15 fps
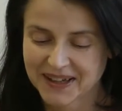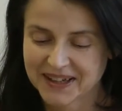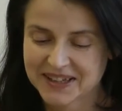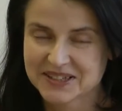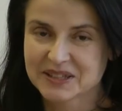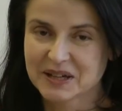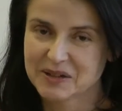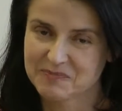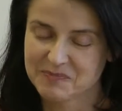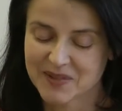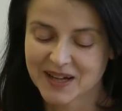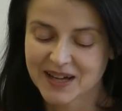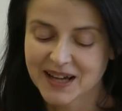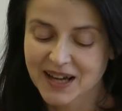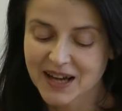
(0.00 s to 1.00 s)
Shame.
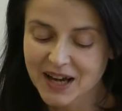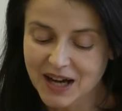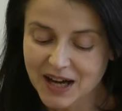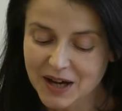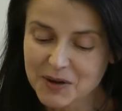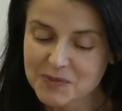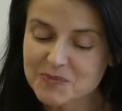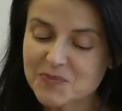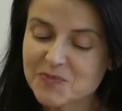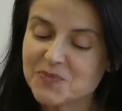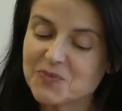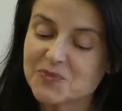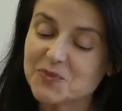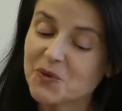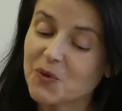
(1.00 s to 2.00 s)

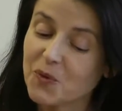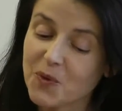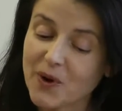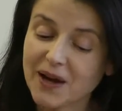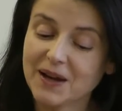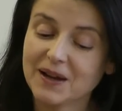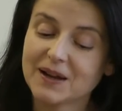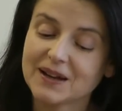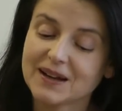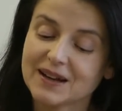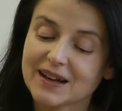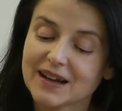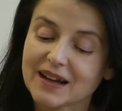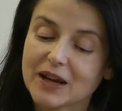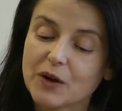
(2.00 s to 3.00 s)
Well,
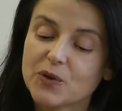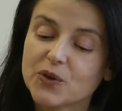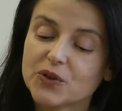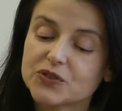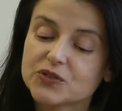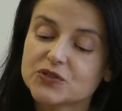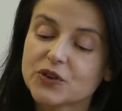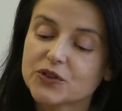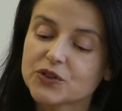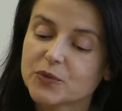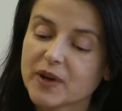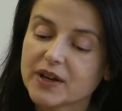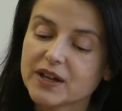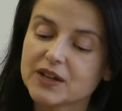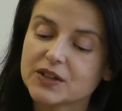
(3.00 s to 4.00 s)
now I'm going to talk you
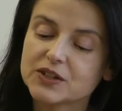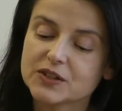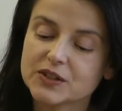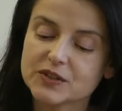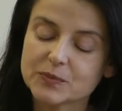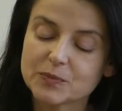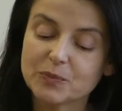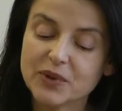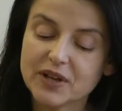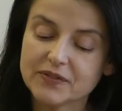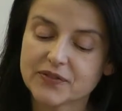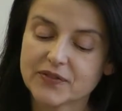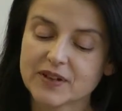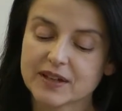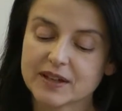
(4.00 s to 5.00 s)
very
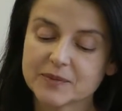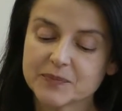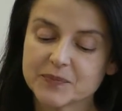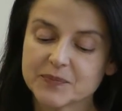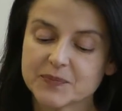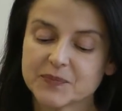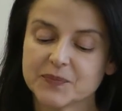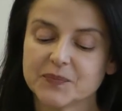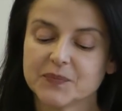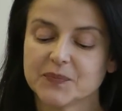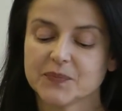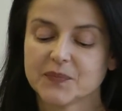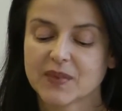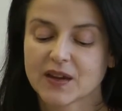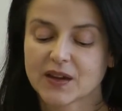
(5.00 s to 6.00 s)
briefly
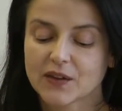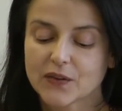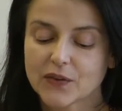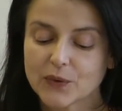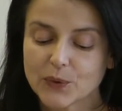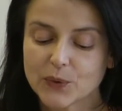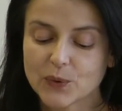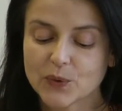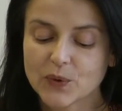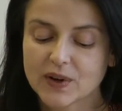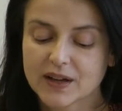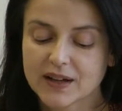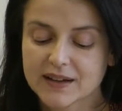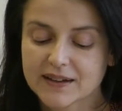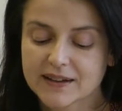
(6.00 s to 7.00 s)

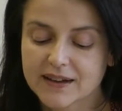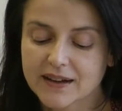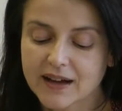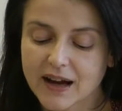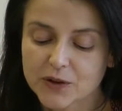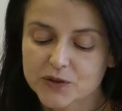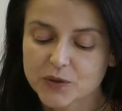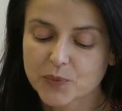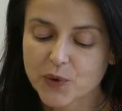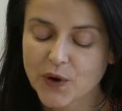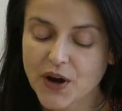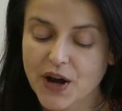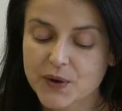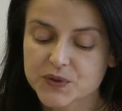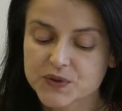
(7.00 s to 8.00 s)
through how to
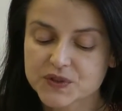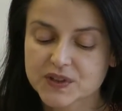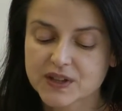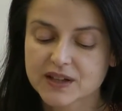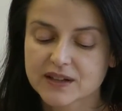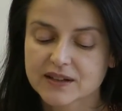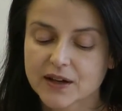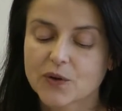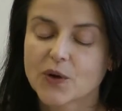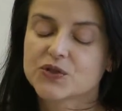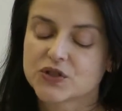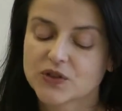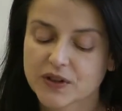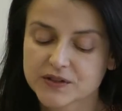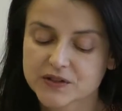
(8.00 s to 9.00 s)
pronounce the
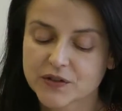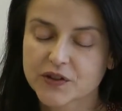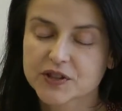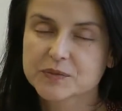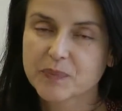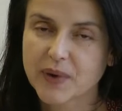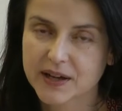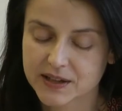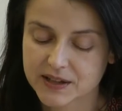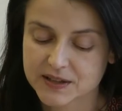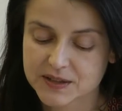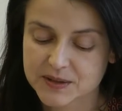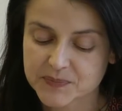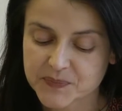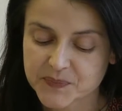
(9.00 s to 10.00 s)
consonants of
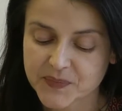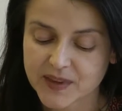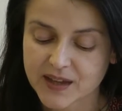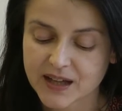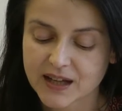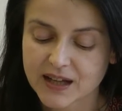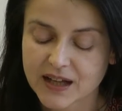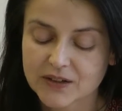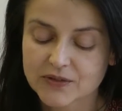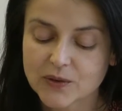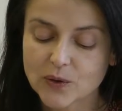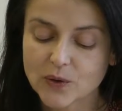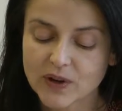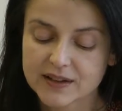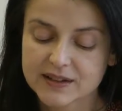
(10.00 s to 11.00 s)
Spanish. If you
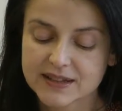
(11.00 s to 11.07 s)
look at